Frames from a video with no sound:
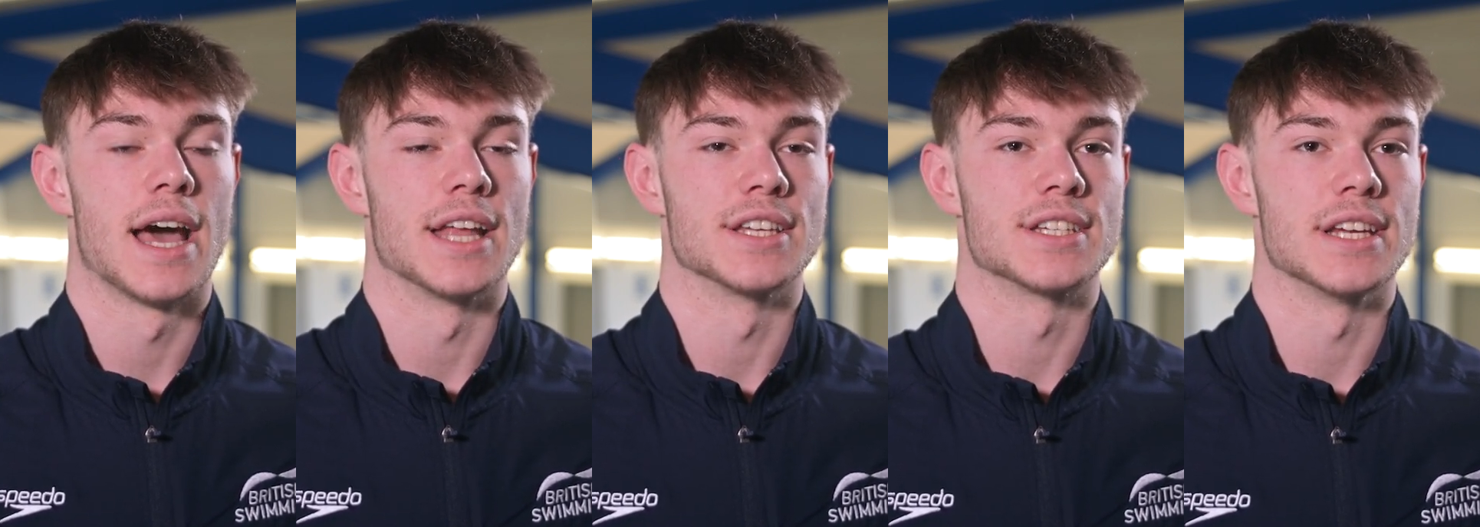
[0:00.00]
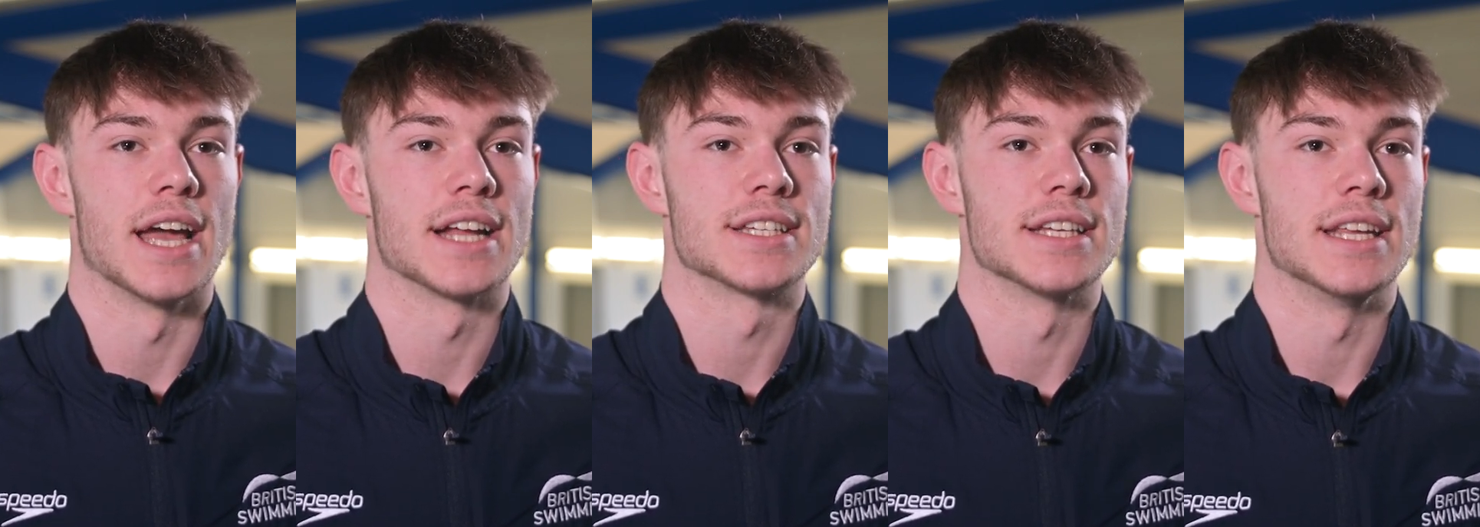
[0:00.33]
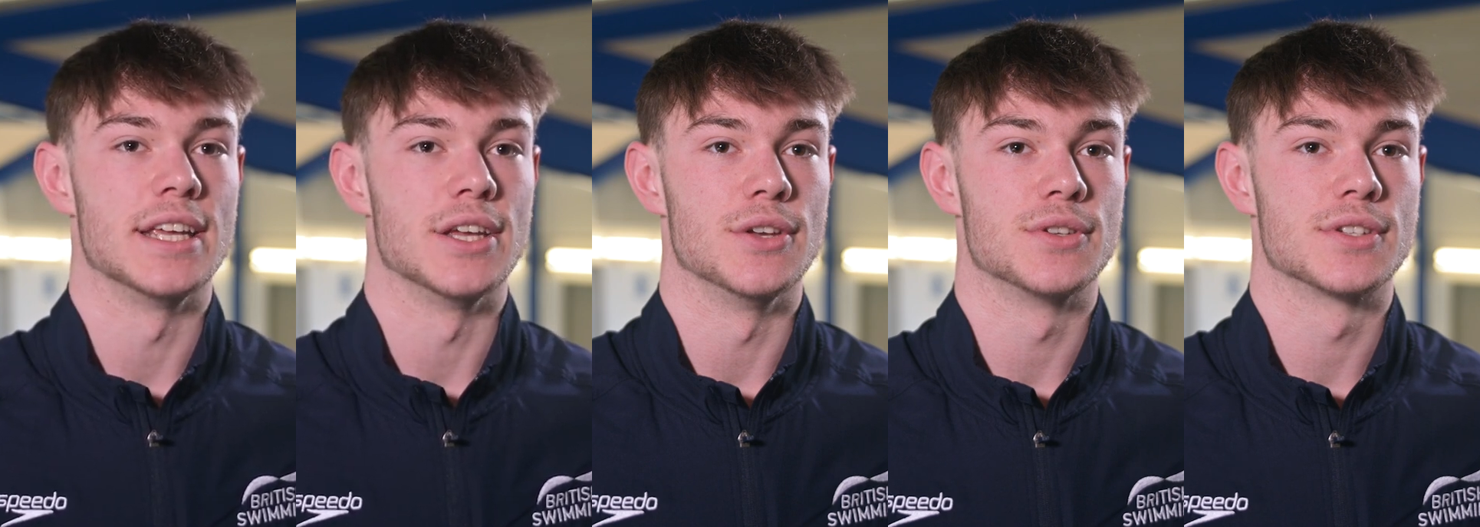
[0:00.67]
and she
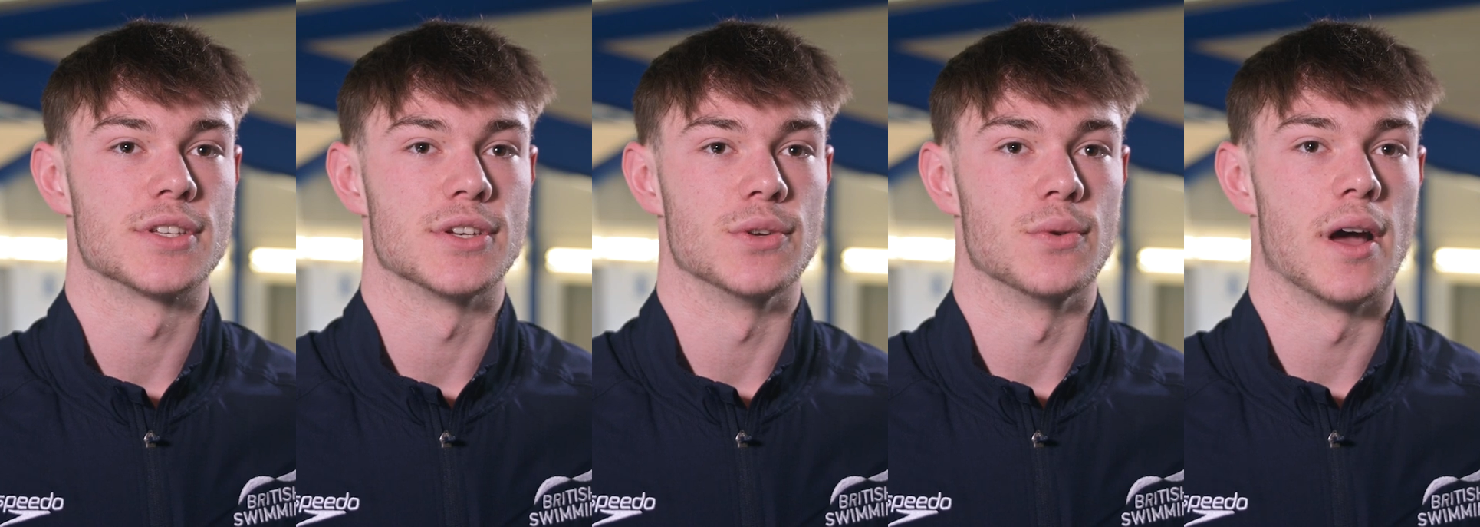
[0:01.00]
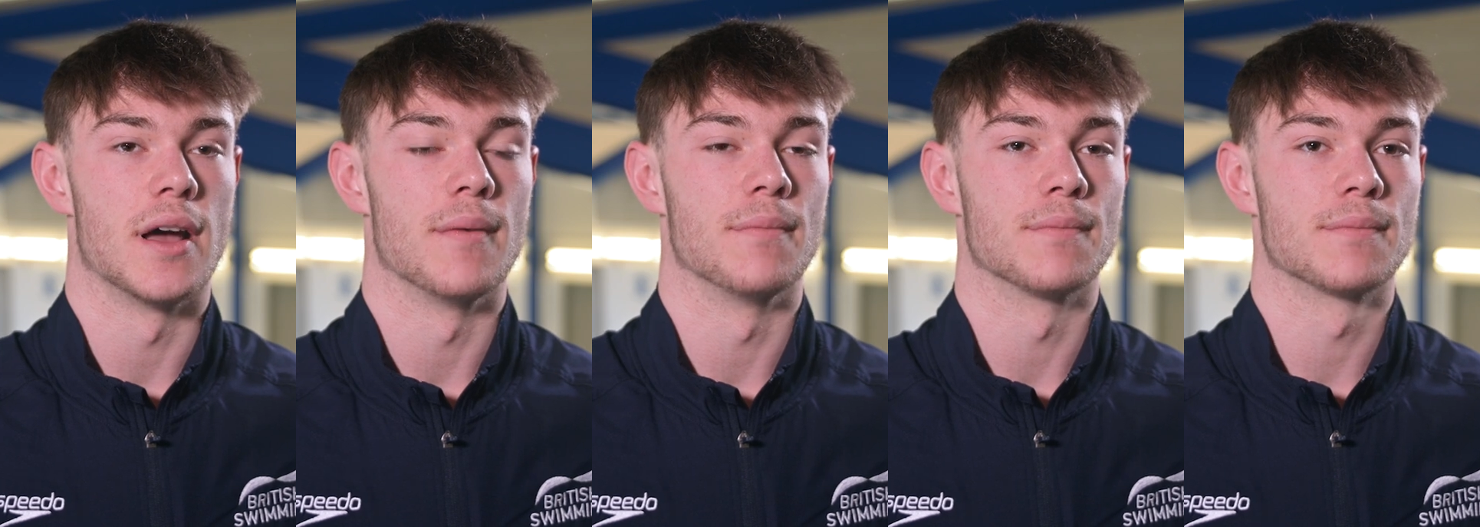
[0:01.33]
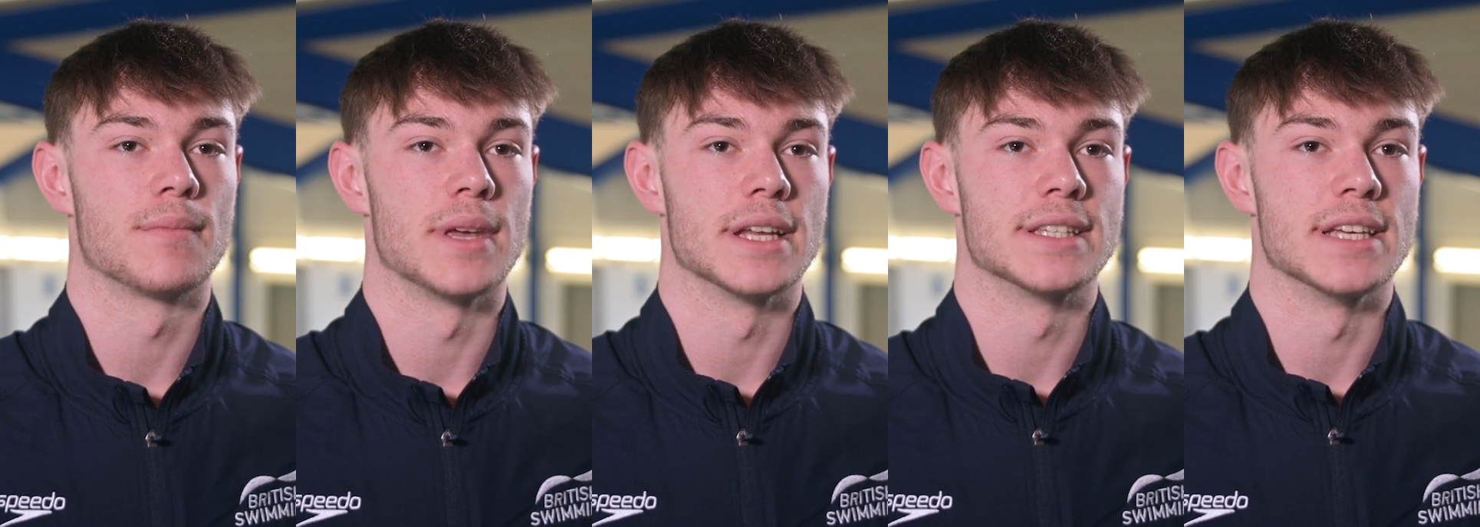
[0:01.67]
actually used to be a